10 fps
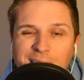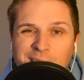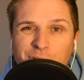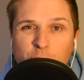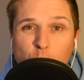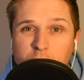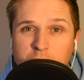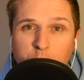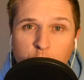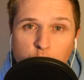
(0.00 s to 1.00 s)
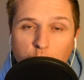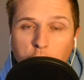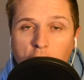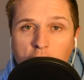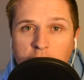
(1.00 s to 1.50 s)
If you were someone who
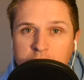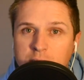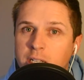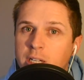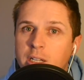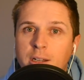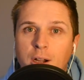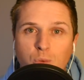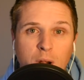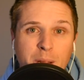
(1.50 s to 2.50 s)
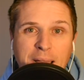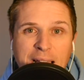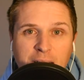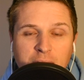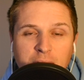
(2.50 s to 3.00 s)
lost a running
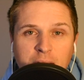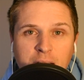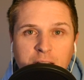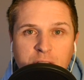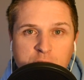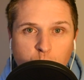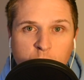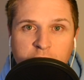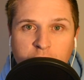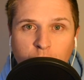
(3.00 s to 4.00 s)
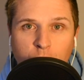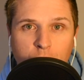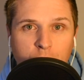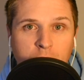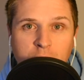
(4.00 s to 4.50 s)
back this week,
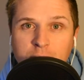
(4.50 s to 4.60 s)
or